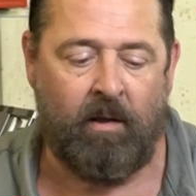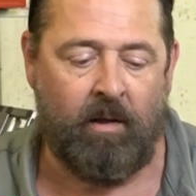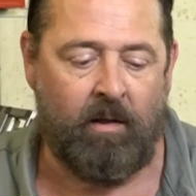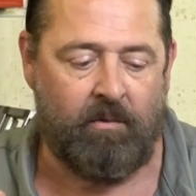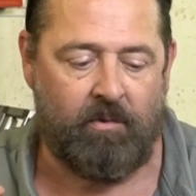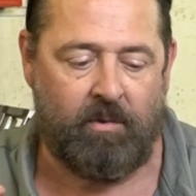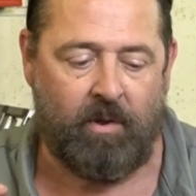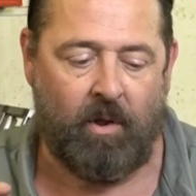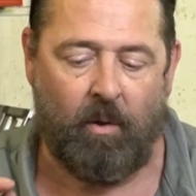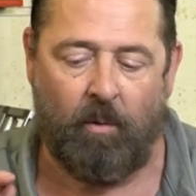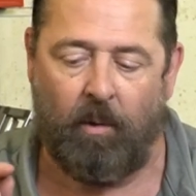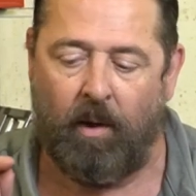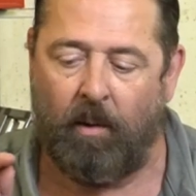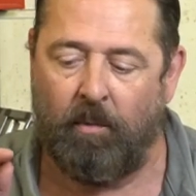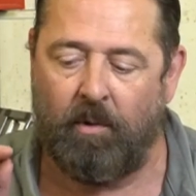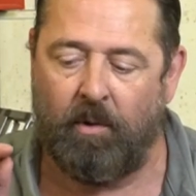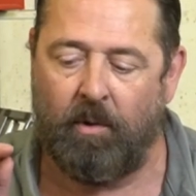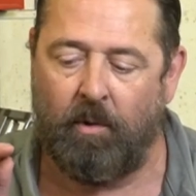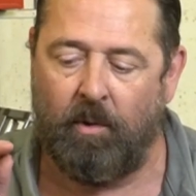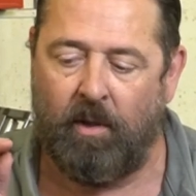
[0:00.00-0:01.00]
So I'm
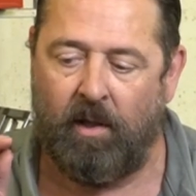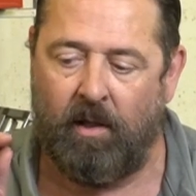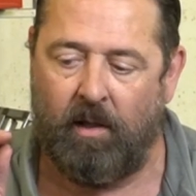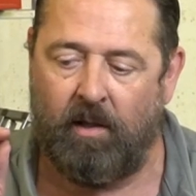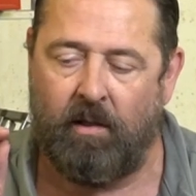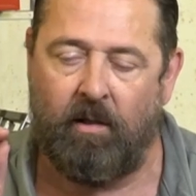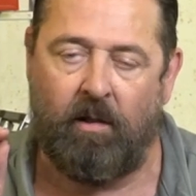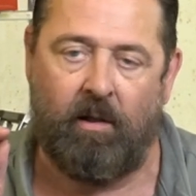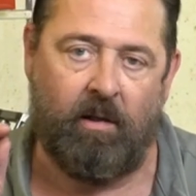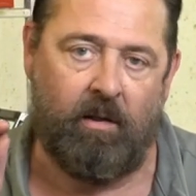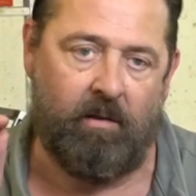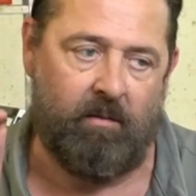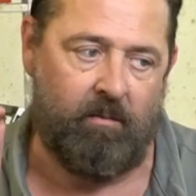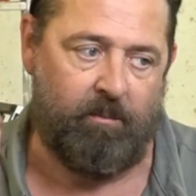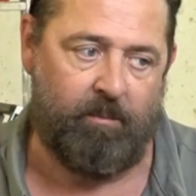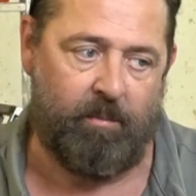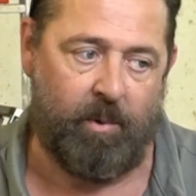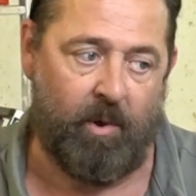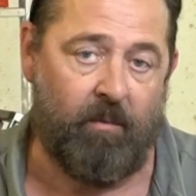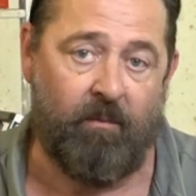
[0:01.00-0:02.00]
gonna go ahead
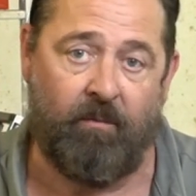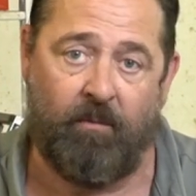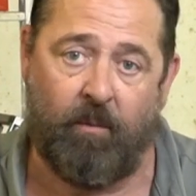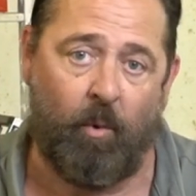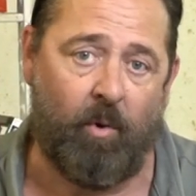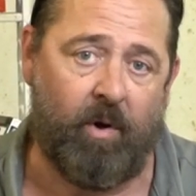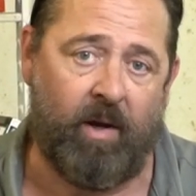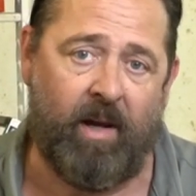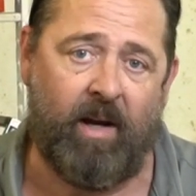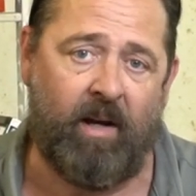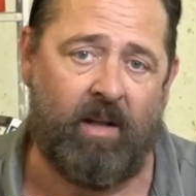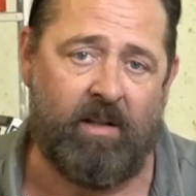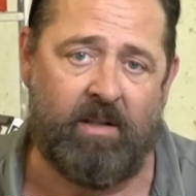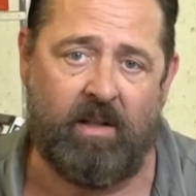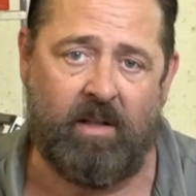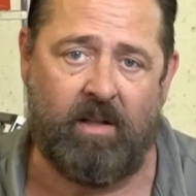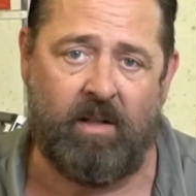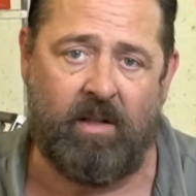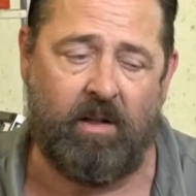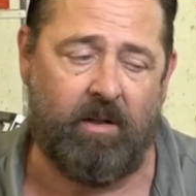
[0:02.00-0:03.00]
and put 4 gallons
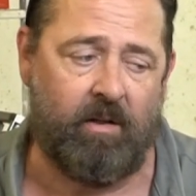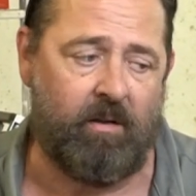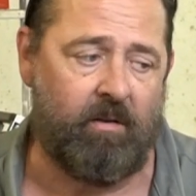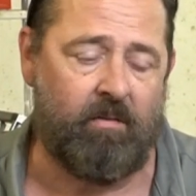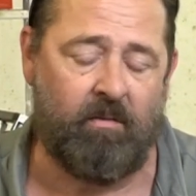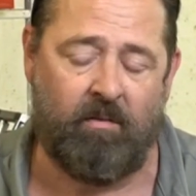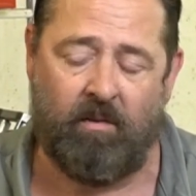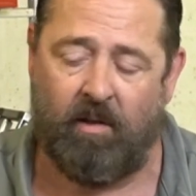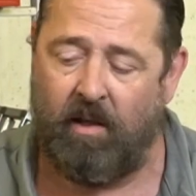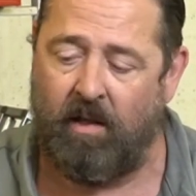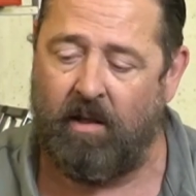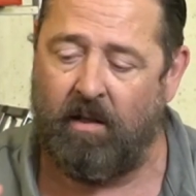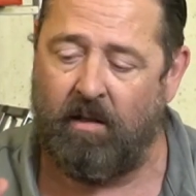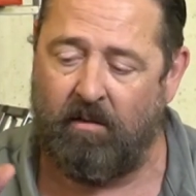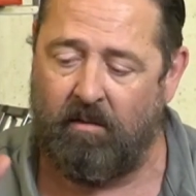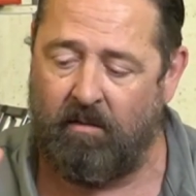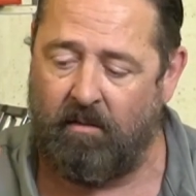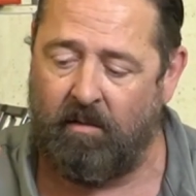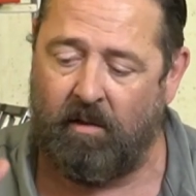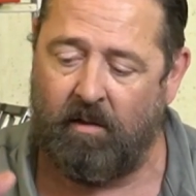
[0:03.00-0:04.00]
in here,
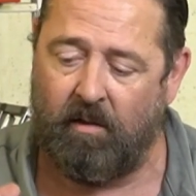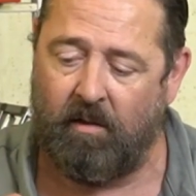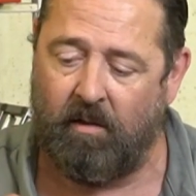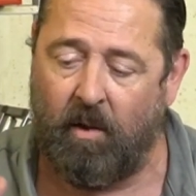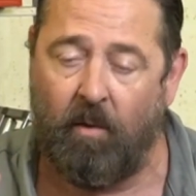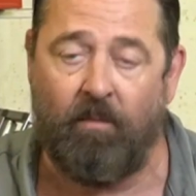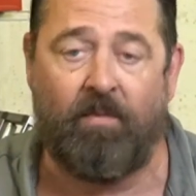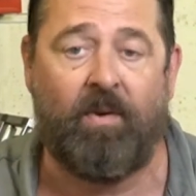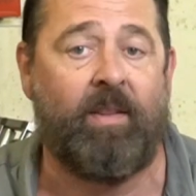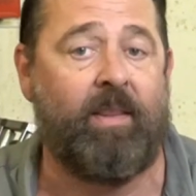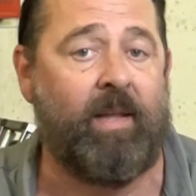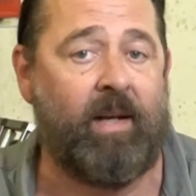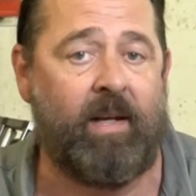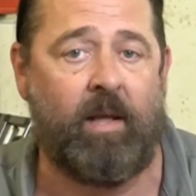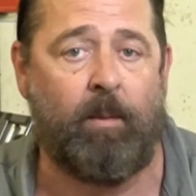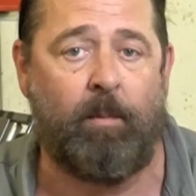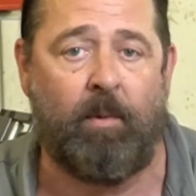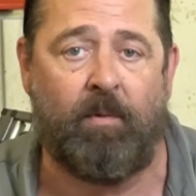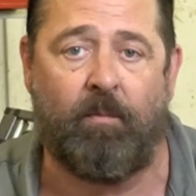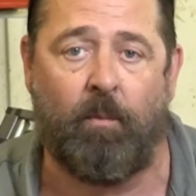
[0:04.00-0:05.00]
and hopefully that'll
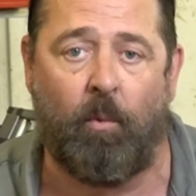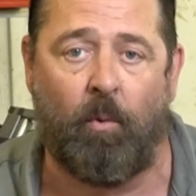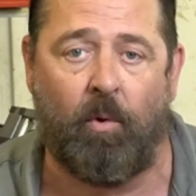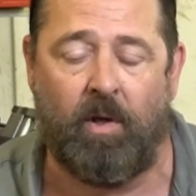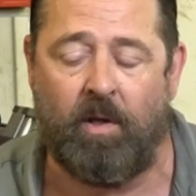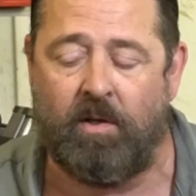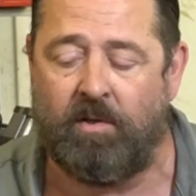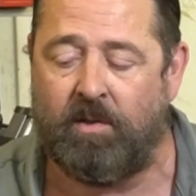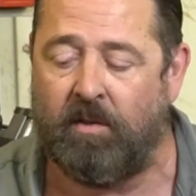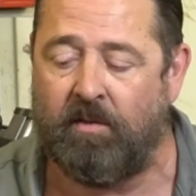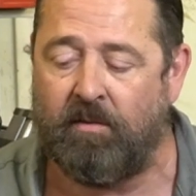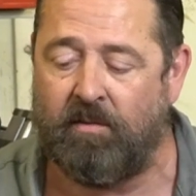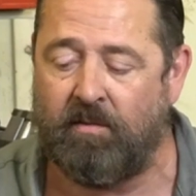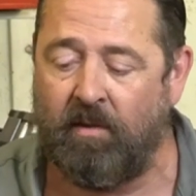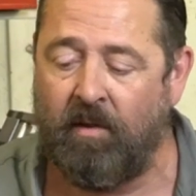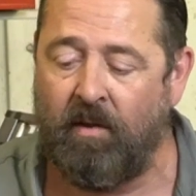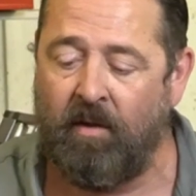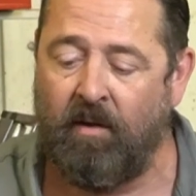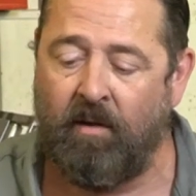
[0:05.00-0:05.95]
give me 4 inches.